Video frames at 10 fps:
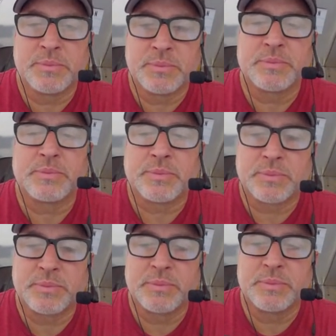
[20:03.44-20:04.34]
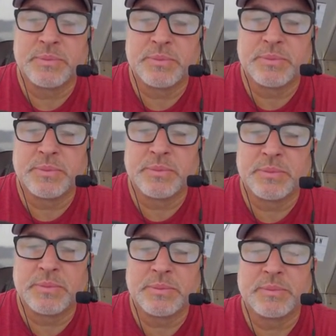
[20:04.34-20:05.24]

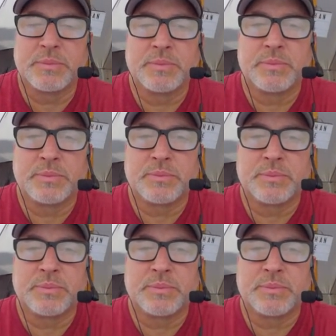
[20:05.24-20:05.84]
[no speech]